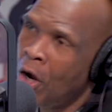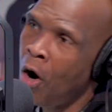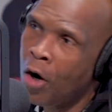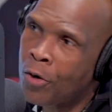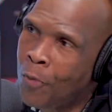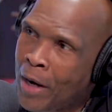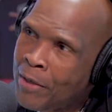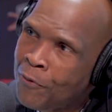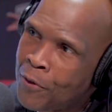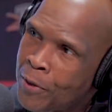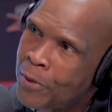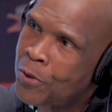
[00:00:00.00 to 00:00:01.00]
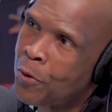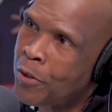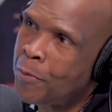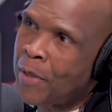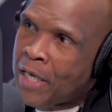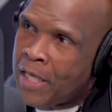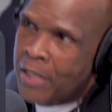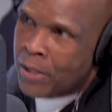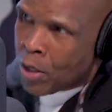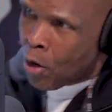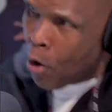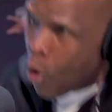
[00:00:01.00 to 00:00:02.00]
hard writing for the source? Because
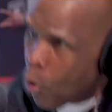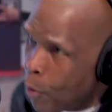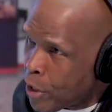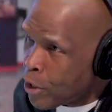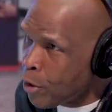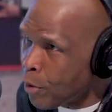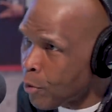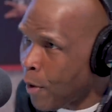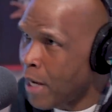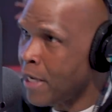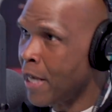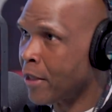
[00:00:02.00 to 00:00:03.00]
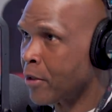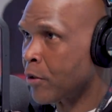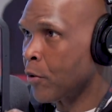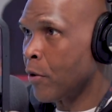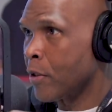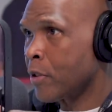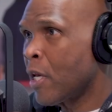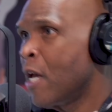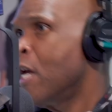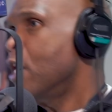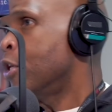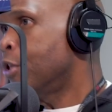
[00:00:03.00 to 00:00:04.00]
when you were writing at the source,
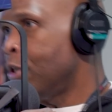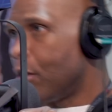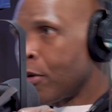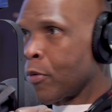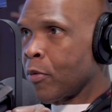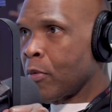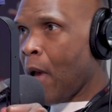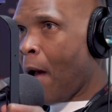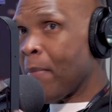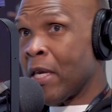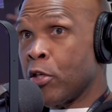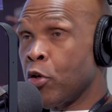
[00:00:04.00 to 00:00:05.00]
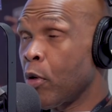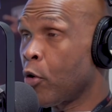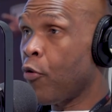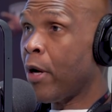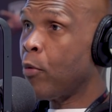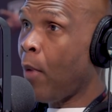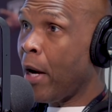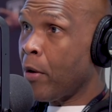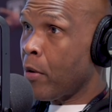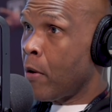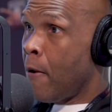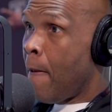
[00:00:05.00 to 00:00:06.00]
you know, I mean, you're a great
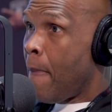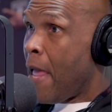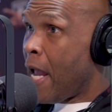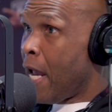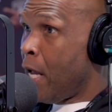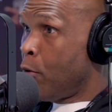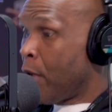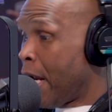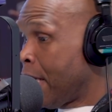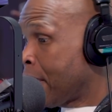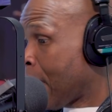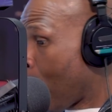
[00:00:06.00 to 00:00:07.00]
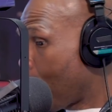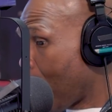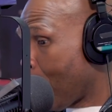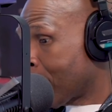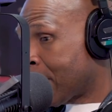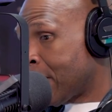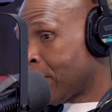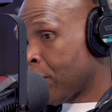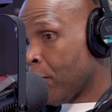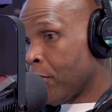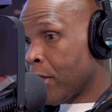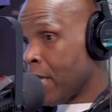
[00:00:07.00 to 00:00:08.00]
writer. Thank, and thank anytime you, when I would see
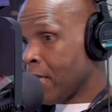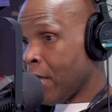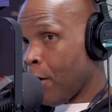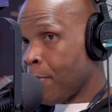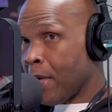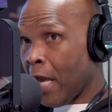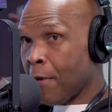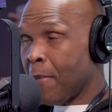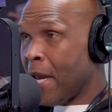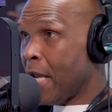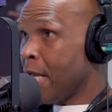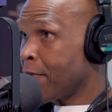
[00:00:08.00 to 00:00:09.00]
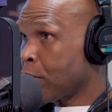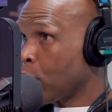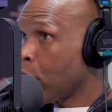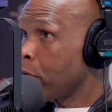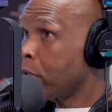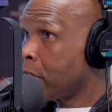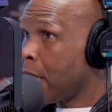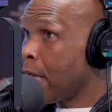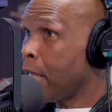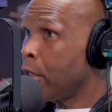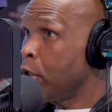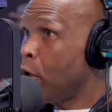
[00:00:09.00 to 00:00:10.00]
certain things, I would be like, man, if Soren said
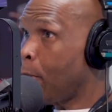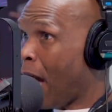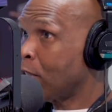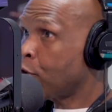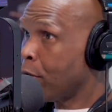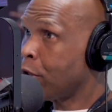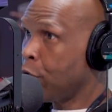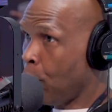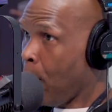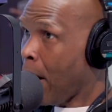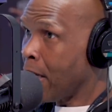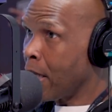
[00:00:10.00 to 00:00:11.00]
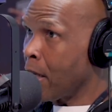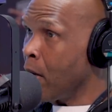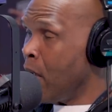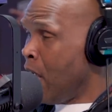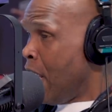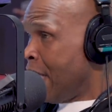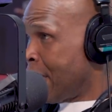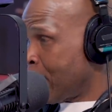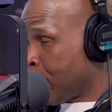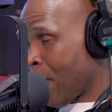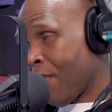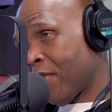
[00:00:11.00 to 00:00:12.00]
it, you know, I trust your writing. Mm.
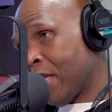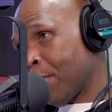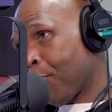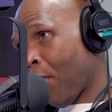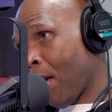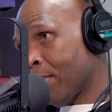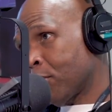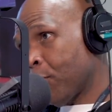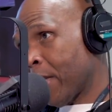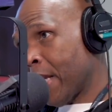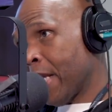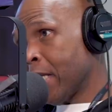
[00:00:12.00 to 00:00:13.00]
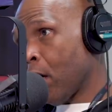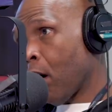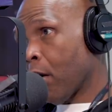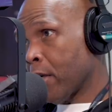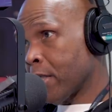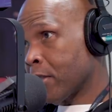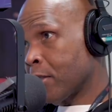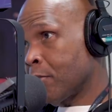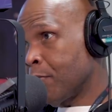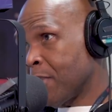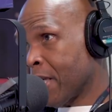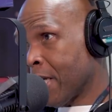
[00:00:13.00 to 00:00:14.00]
Did you have any problems with any artists?
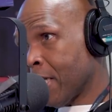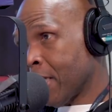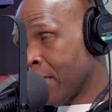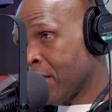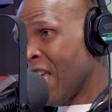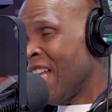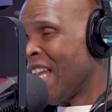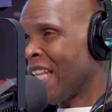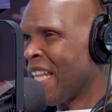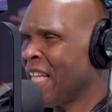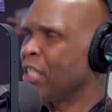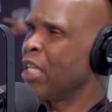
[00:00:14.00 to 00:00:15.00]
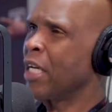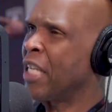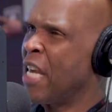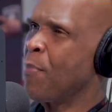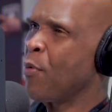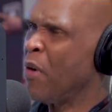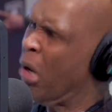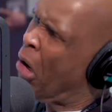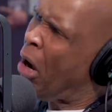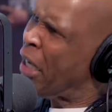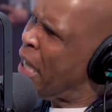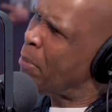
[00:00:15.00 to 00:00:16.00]
Because not that the keep it real, like, oh,
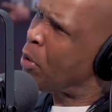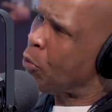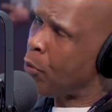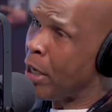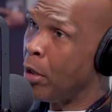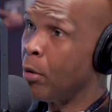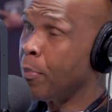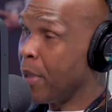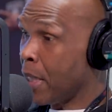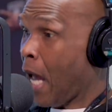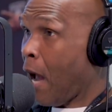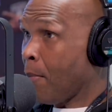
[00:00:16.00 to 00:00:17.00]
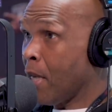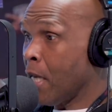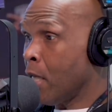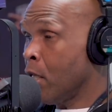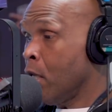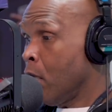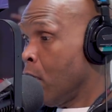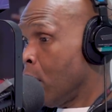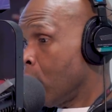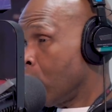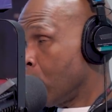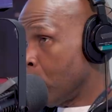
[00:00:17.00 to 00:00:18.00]
I kept it real, but I mean,
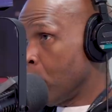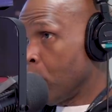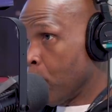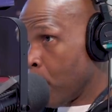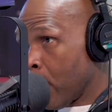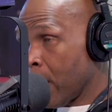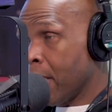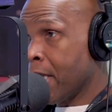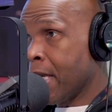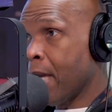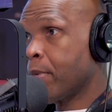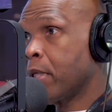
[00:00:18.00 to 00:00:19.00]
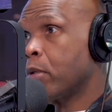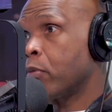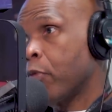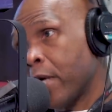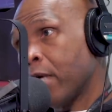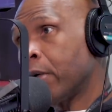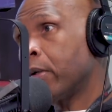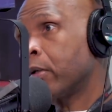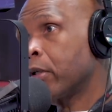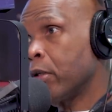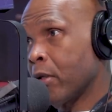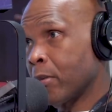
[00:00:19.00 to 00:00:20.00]
you really kept it real.
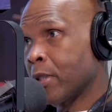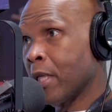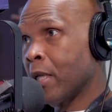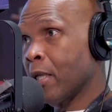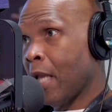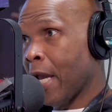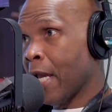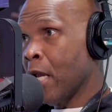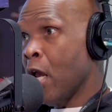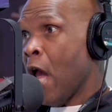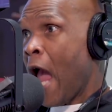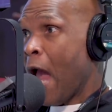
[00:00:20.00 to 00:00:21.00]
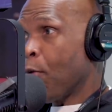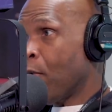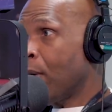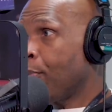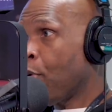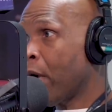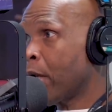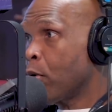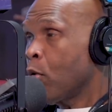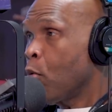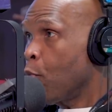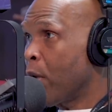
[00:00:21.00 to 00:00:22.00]
You know what I'm saying? Like at one
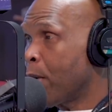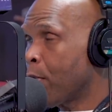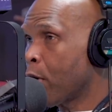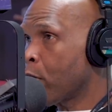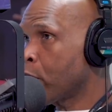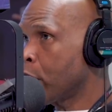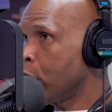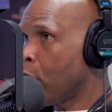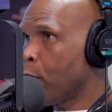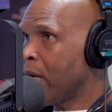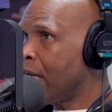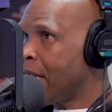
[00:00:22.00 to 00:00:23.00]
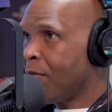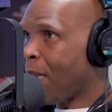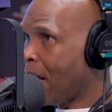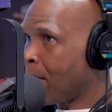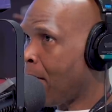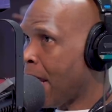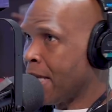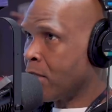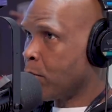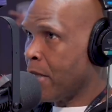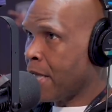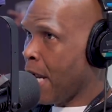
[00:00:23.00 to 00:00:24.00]
point we were, you know, we lived by the
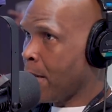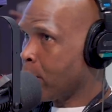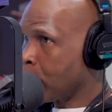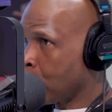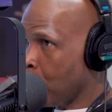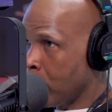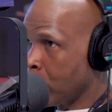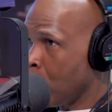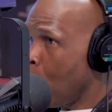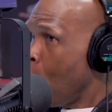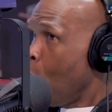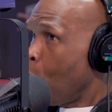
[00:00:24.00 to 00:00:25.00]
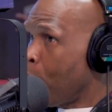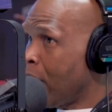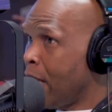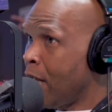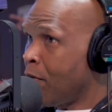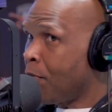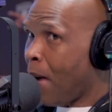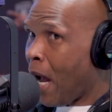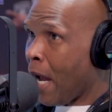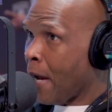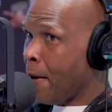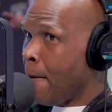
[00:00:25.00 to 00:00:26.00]
mics when it came to right. source. We lived
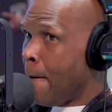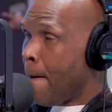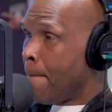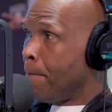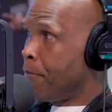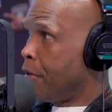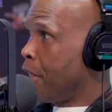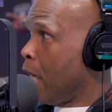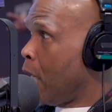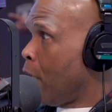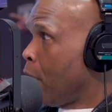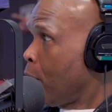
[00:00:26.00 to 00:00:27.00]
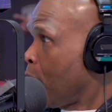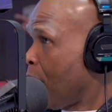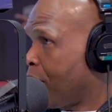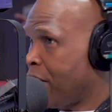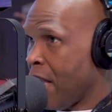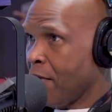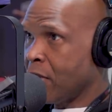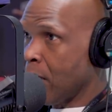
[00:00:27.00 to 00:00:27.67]
by mm-hmm. the if if